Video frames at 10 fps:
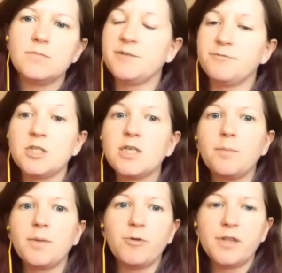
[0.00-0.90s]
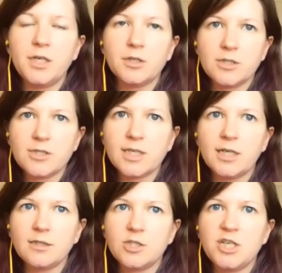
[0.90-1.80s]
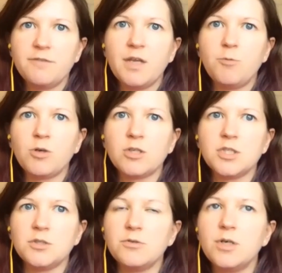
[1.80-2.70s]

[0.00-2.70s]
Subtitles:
different topic within neuropsychology if they want to.